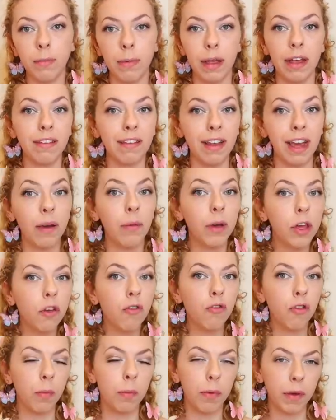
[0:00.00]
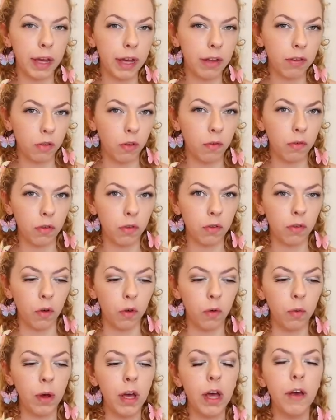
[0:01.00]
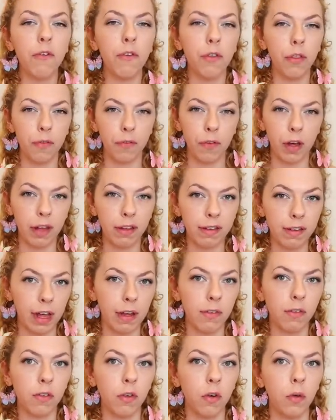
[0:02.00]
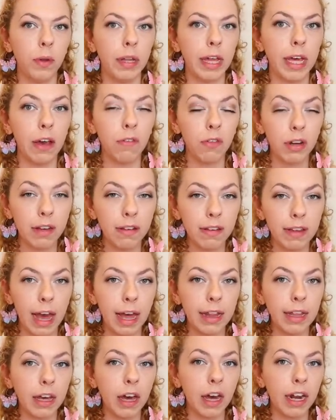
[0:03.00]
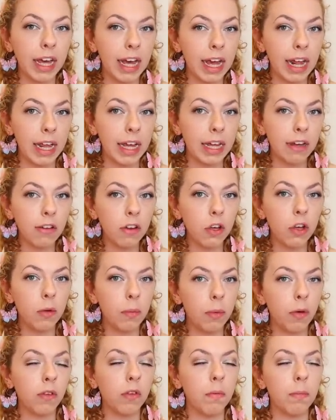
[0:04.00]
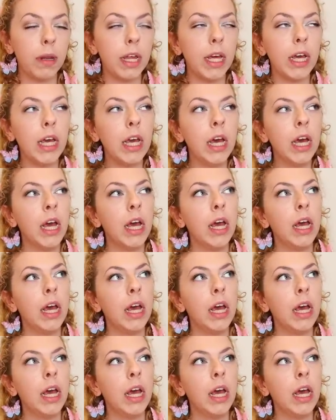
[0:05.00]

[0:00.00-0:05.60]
but they're saying when you drop your kids off at school for the first day of school and they get really scared and they kind of cling to you possibly.